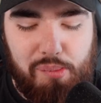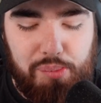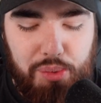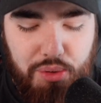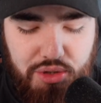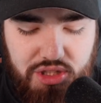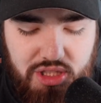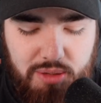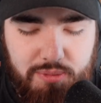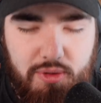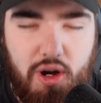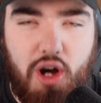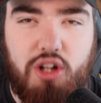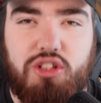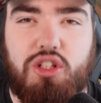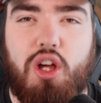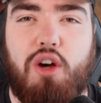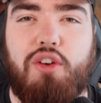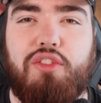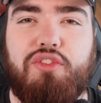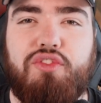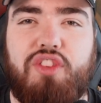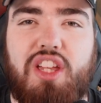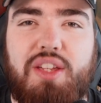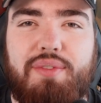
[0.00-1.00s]
booster box
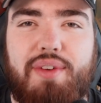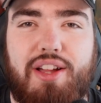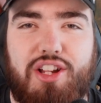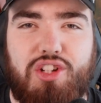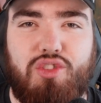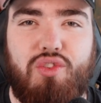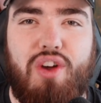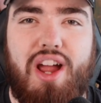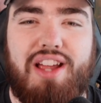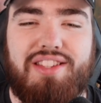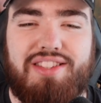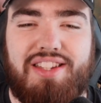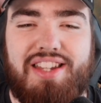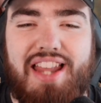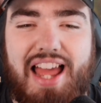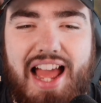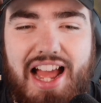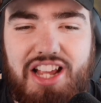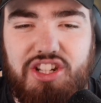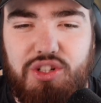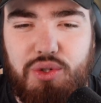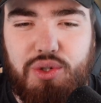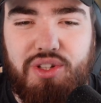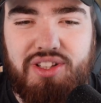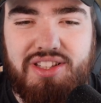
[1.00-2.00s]
of VMAX Rising,
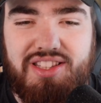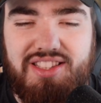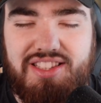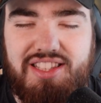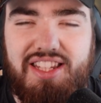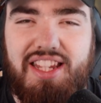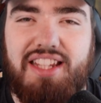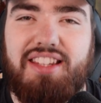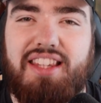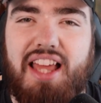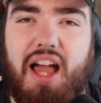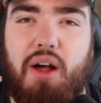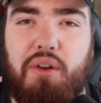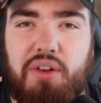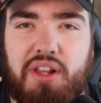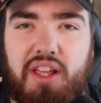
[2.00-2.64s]
as you can see down